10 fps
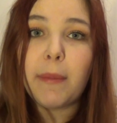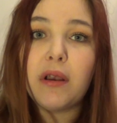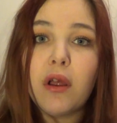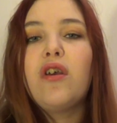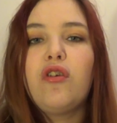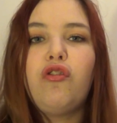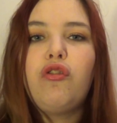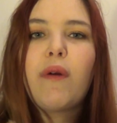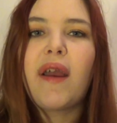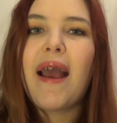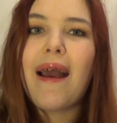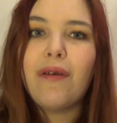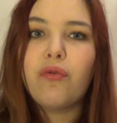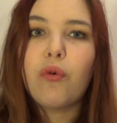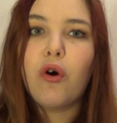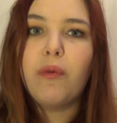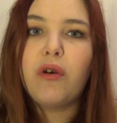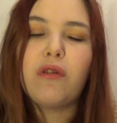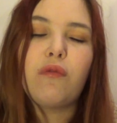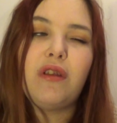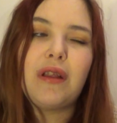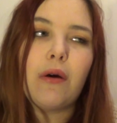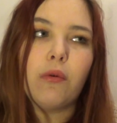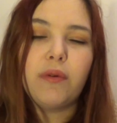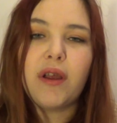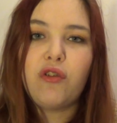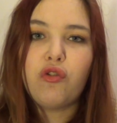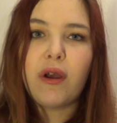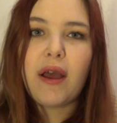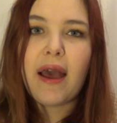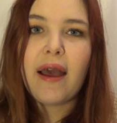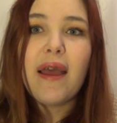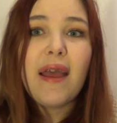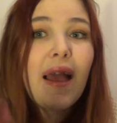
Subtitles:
I mean, you should wear a hat as well because obviously that will protect your hat